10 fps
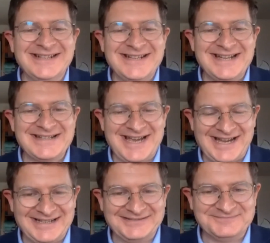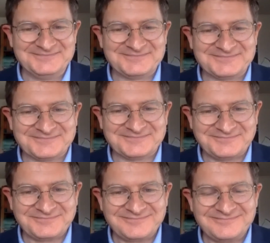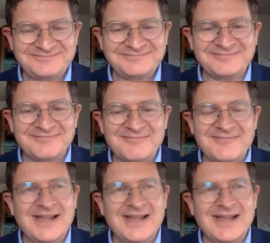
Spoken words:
It depends on where you've actually started, and yeah.